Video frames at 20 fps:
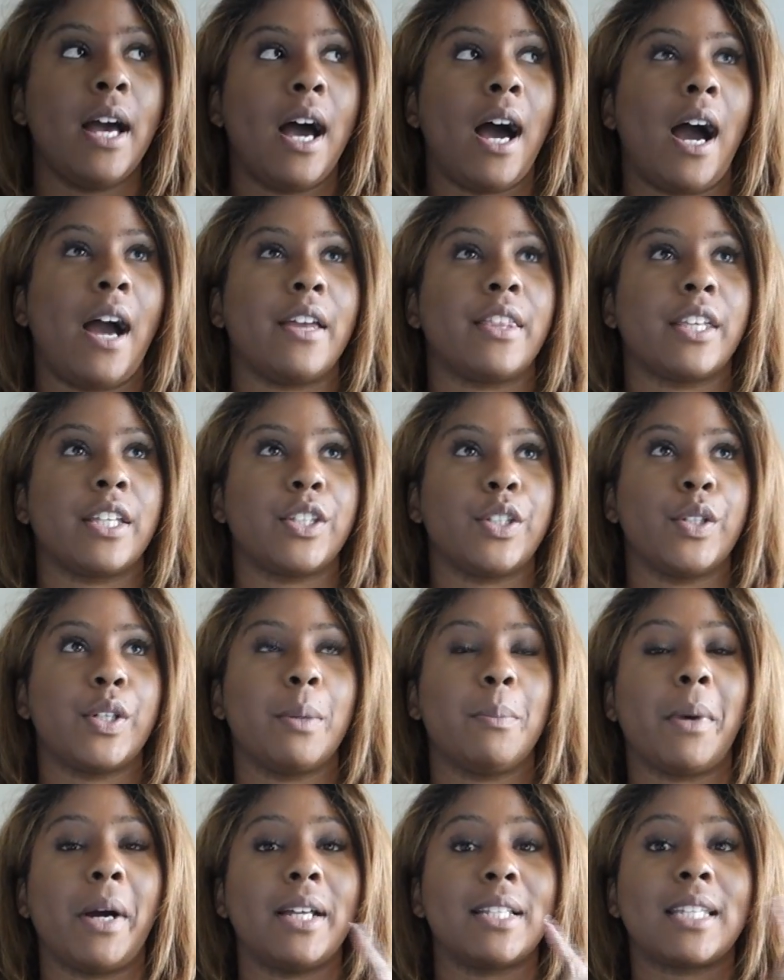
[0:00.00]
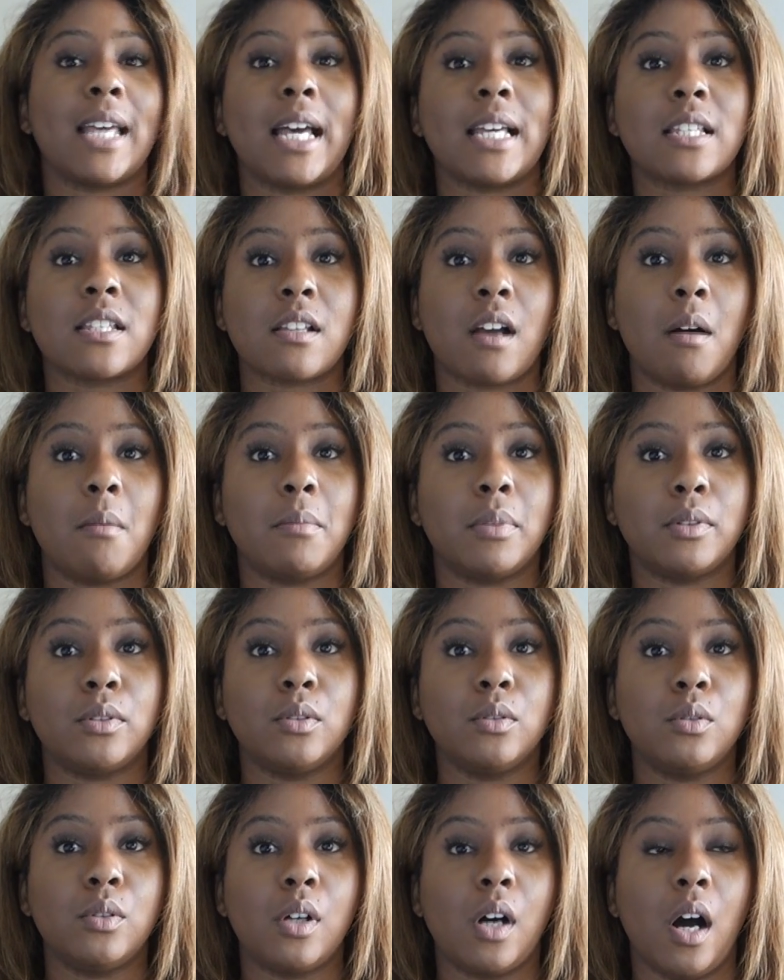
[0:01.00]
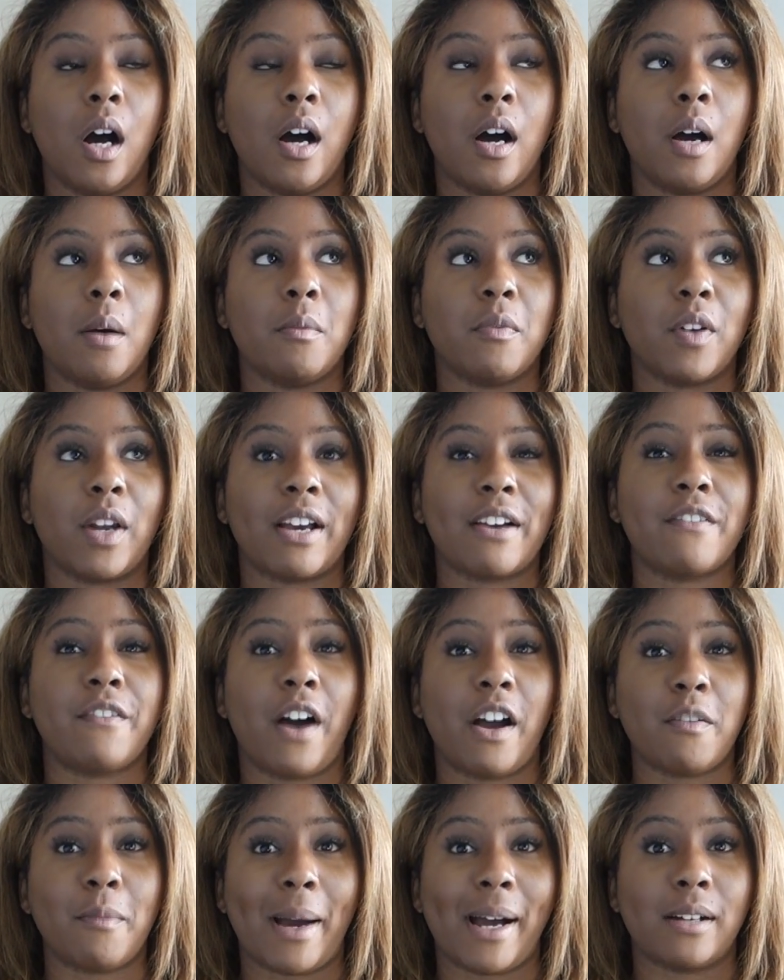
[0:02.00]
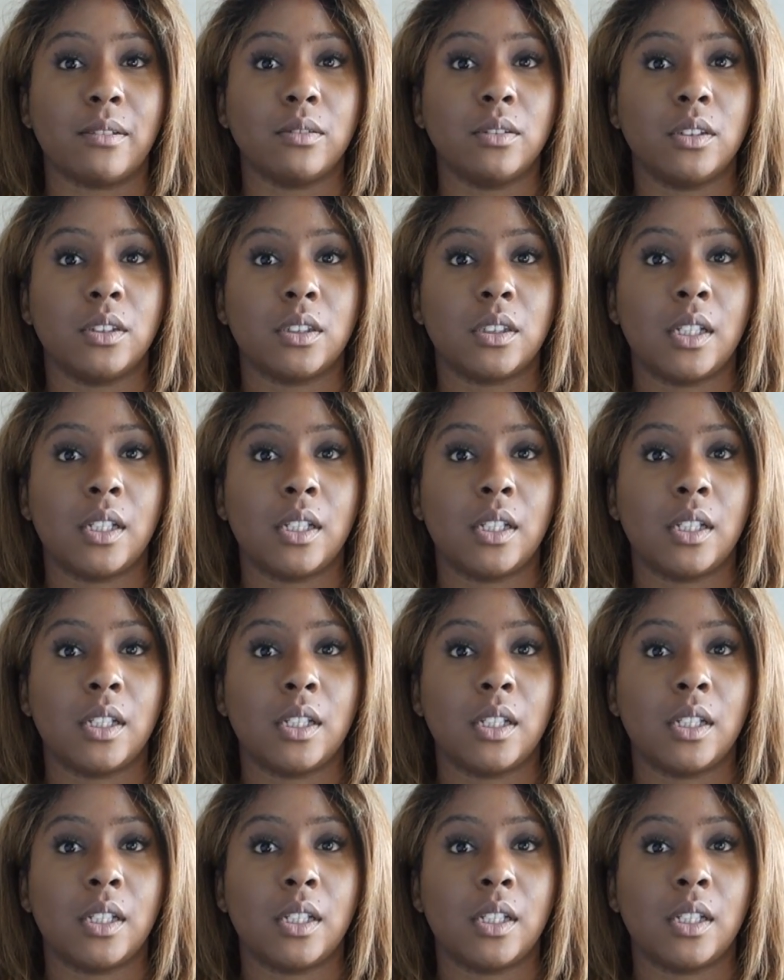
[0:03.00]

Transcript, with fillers: I think you can buy a test sample um, for like five pounds.